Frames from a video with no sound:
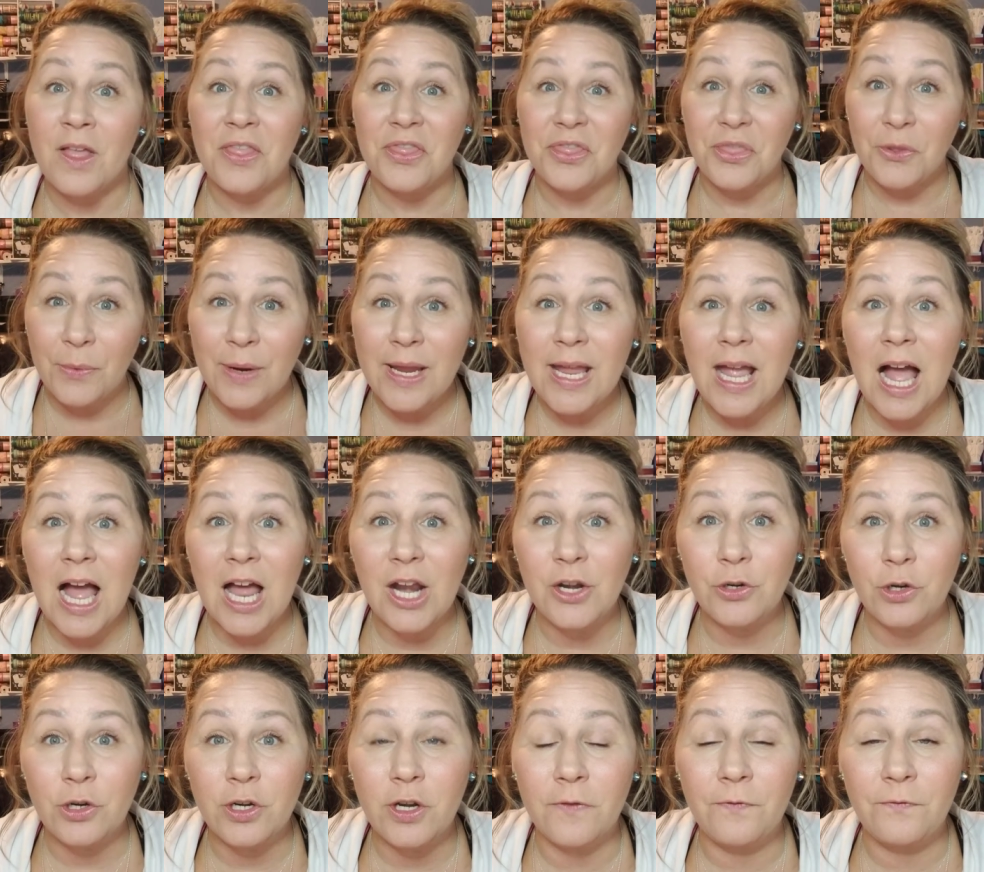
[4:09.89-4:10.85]
three
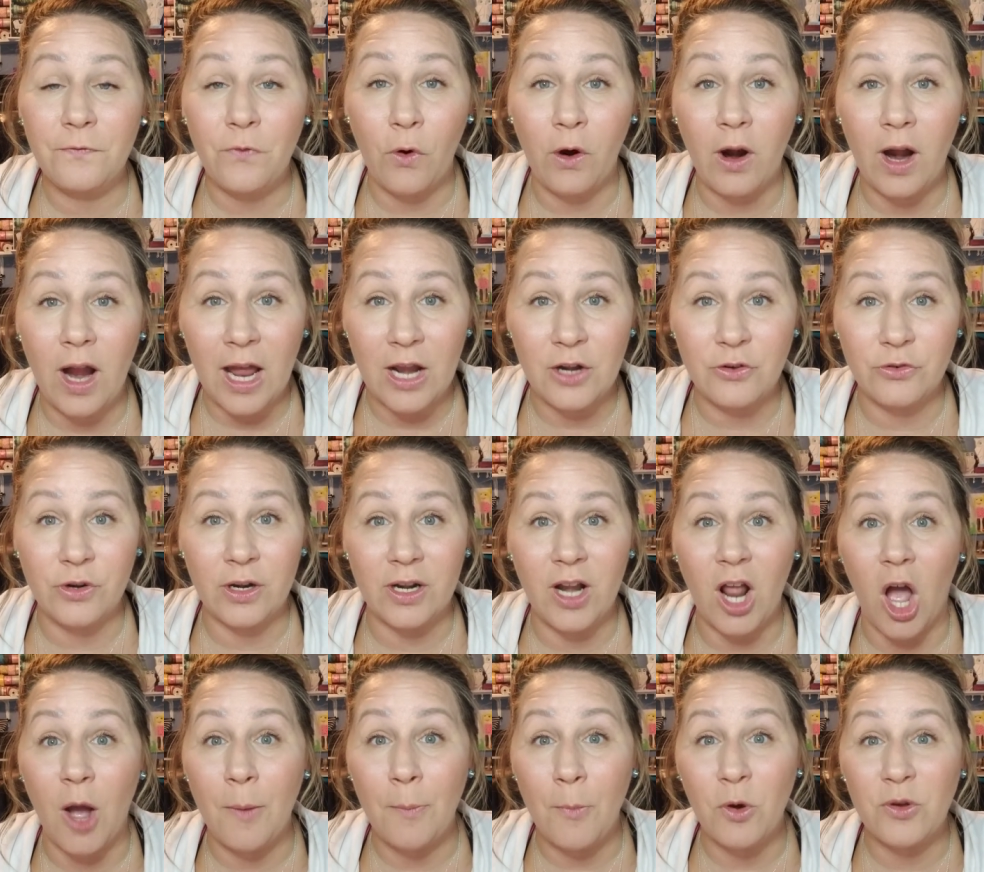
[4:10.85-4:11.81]
hundred to four hundred,
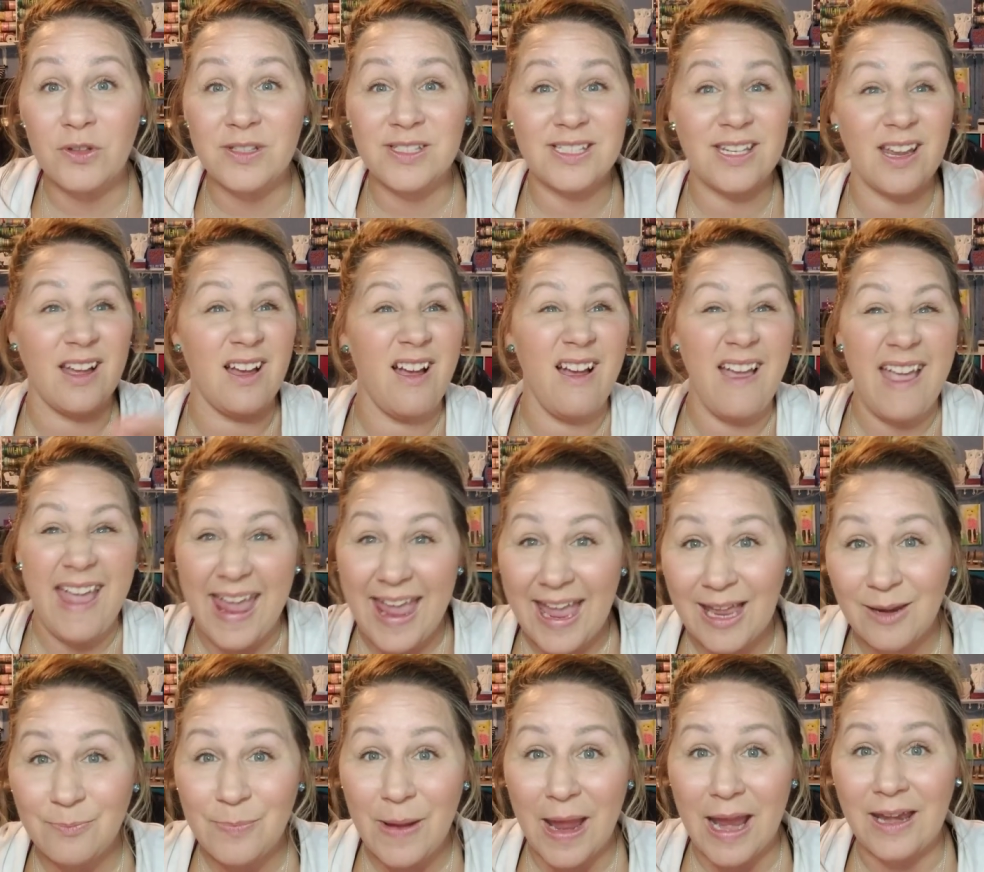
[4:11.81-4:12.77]
almost
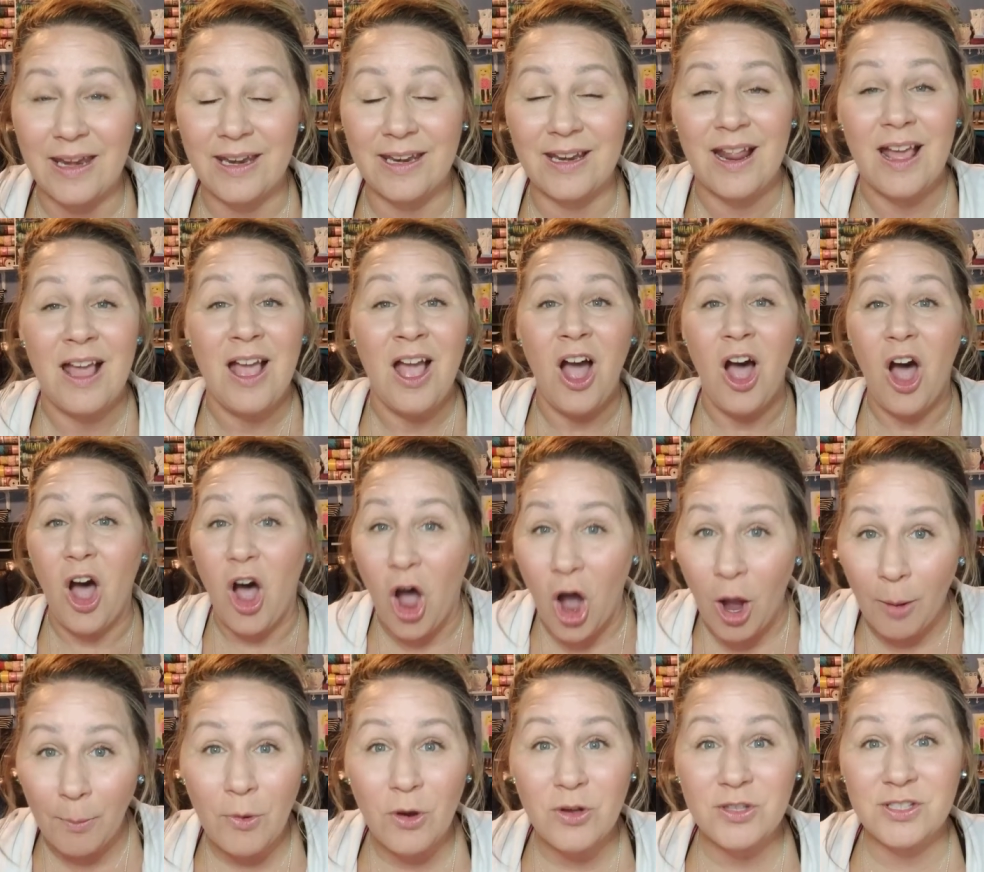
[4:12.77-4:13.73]
hand-painted.
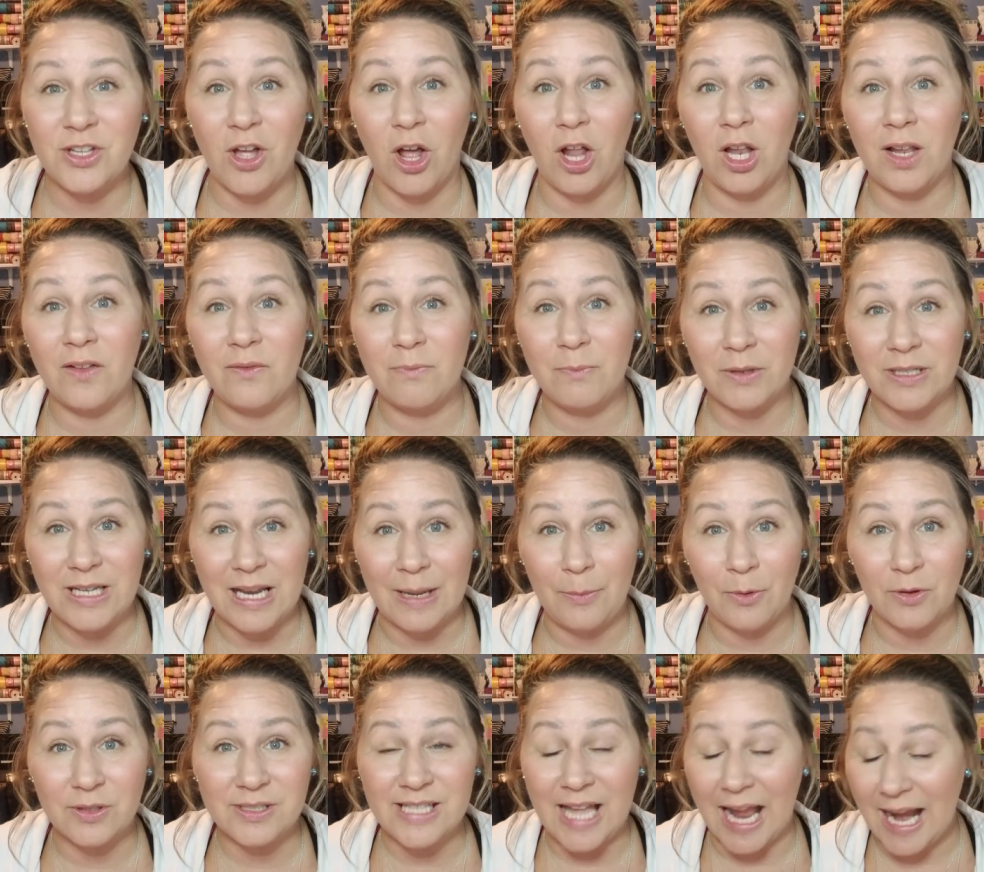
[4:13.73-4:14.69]
Almost all of them are
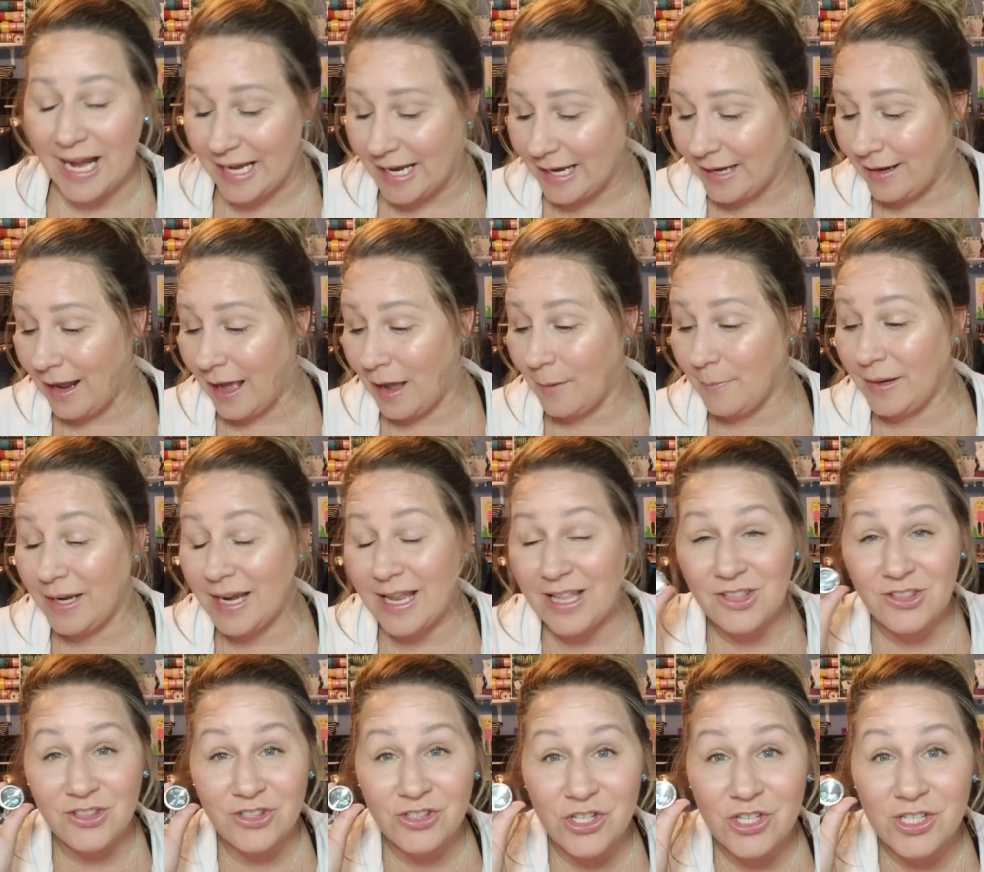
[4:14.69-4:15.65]
double-sided. I mean,
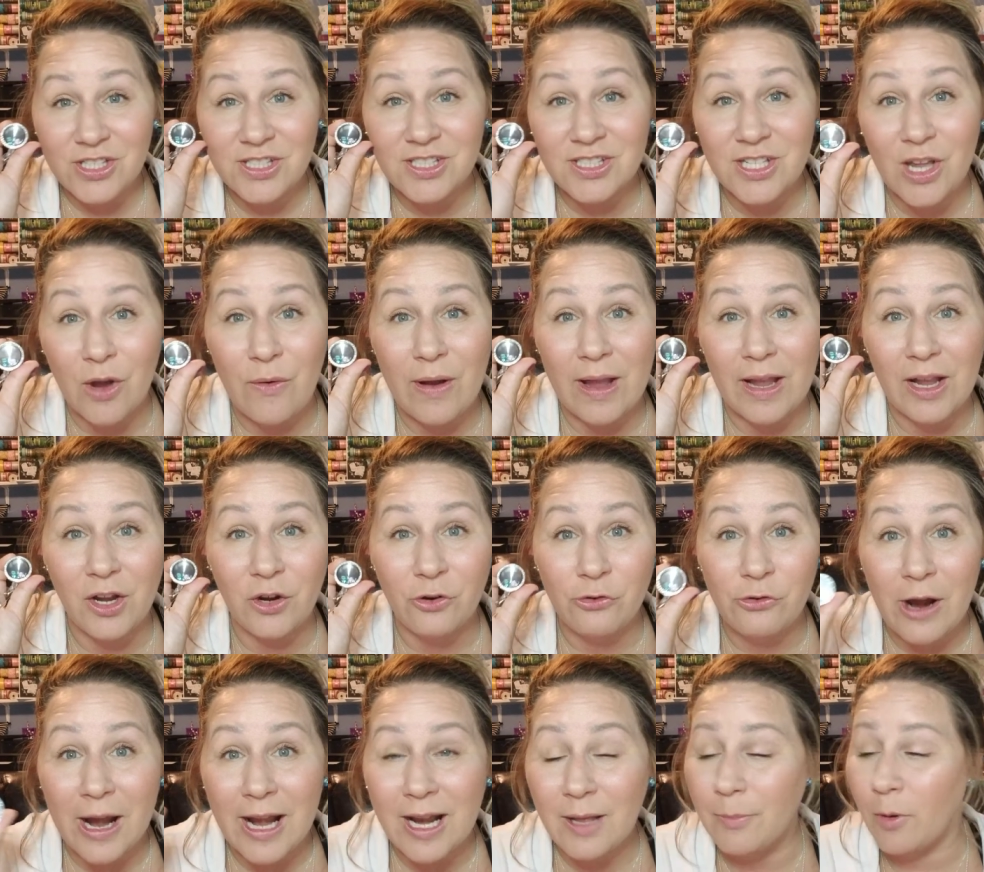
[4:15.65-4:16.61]
it's just so
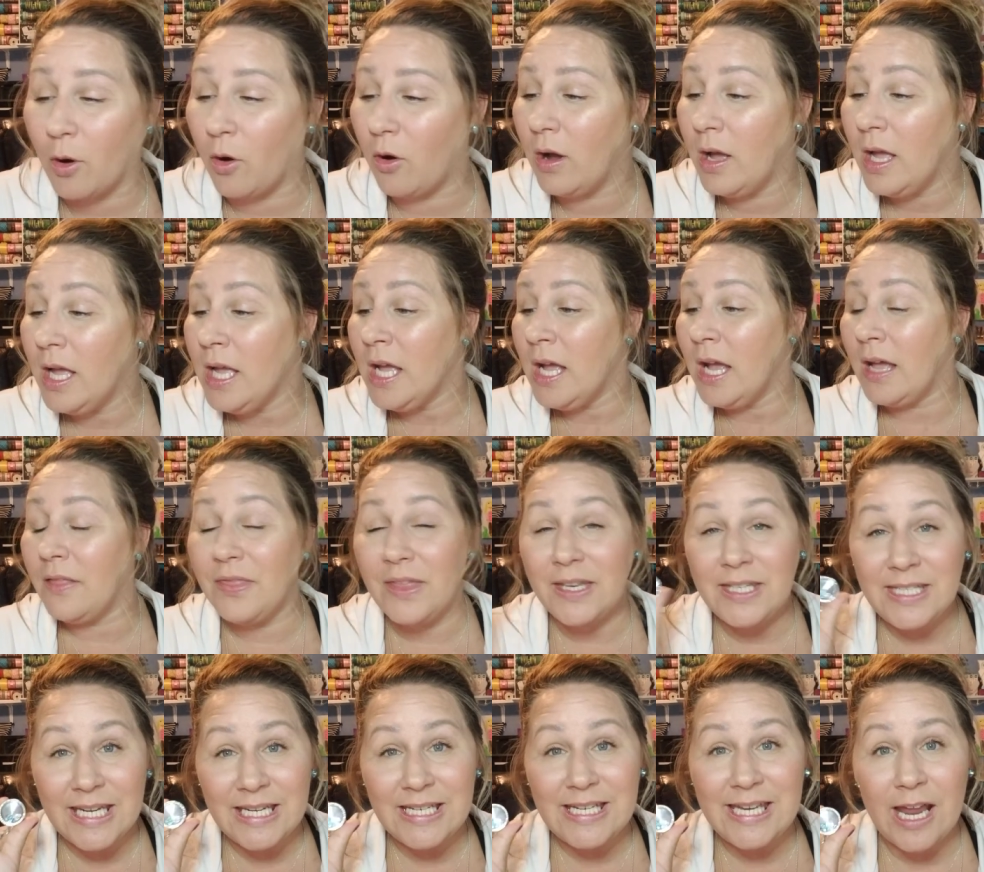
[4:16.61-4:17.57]
incredible, the
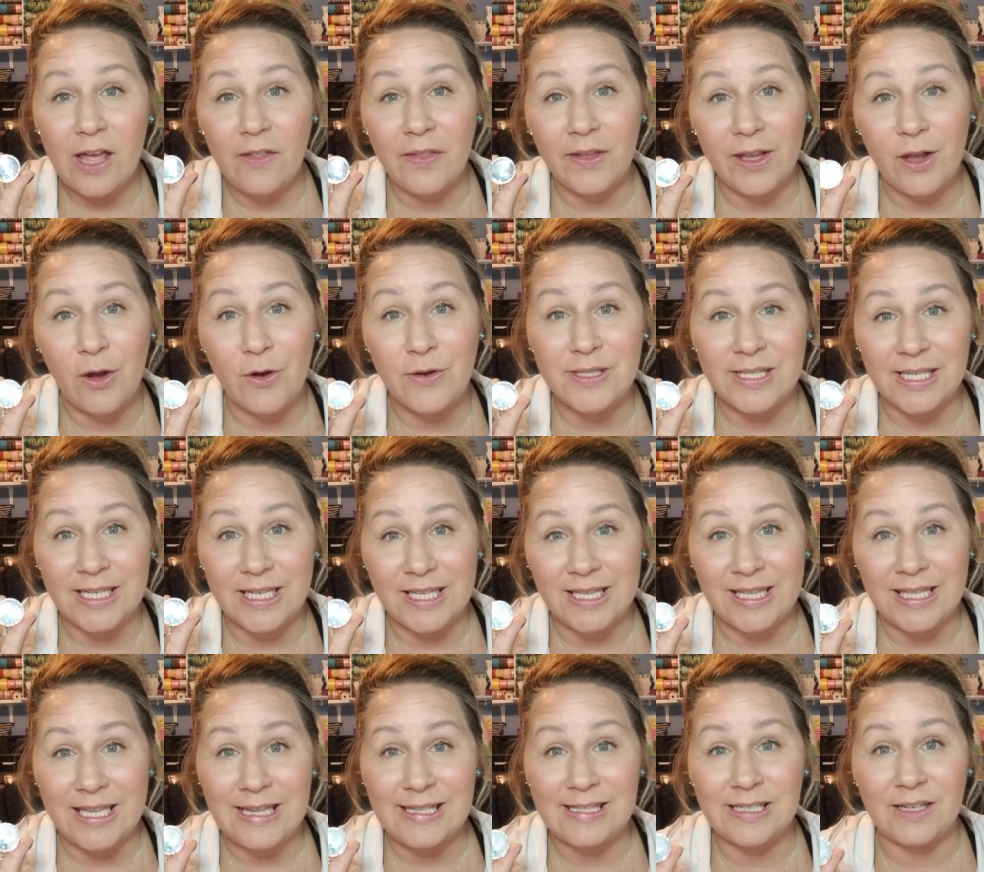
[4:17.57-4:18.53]
detail that goes into
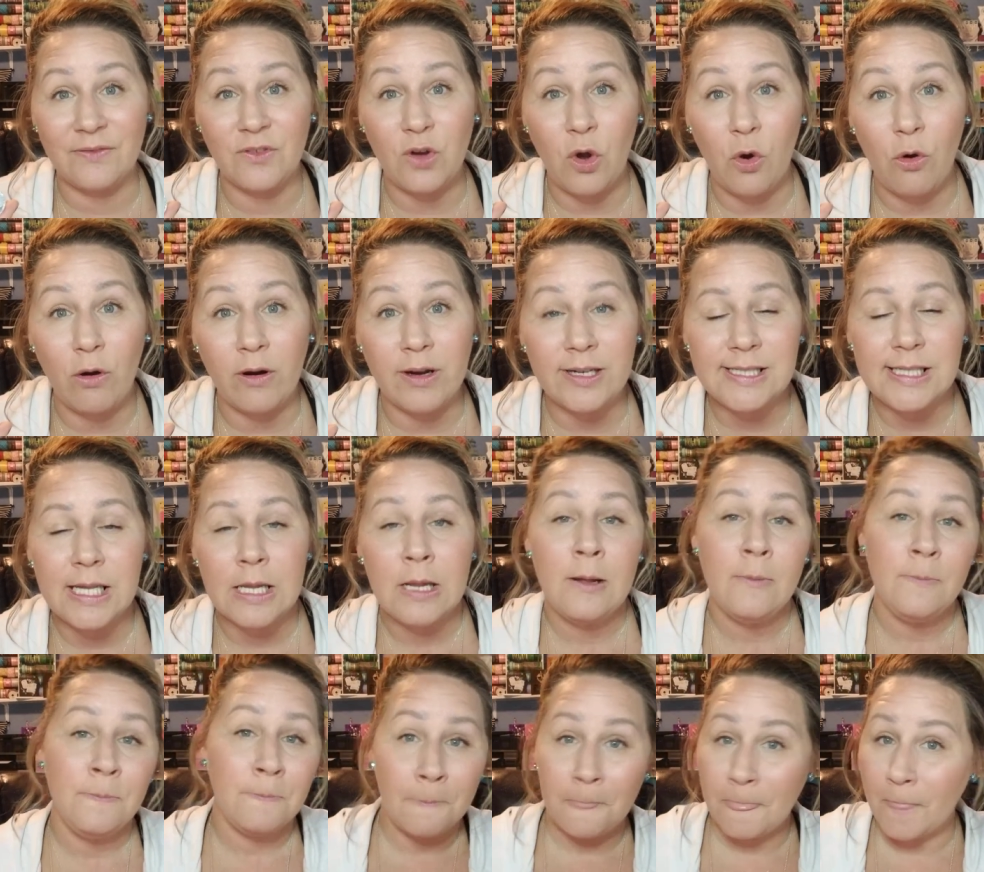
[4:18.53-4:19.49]
these. And of course,
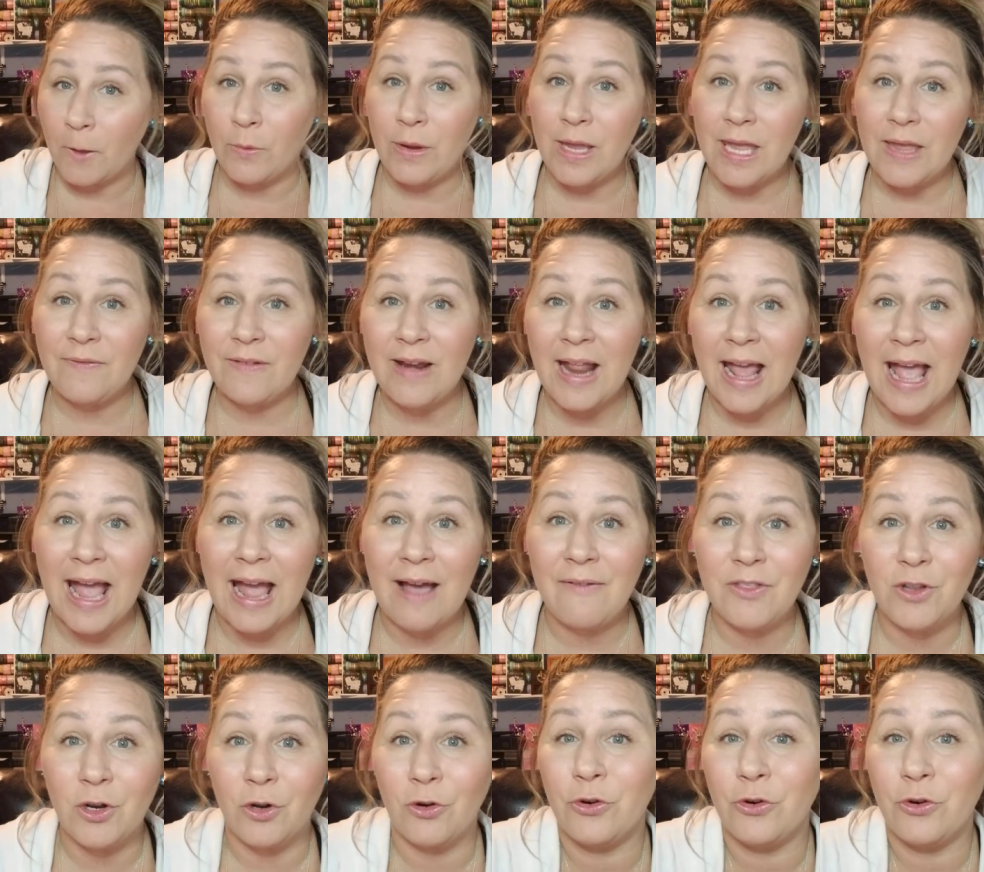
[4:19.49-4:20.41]
we even have little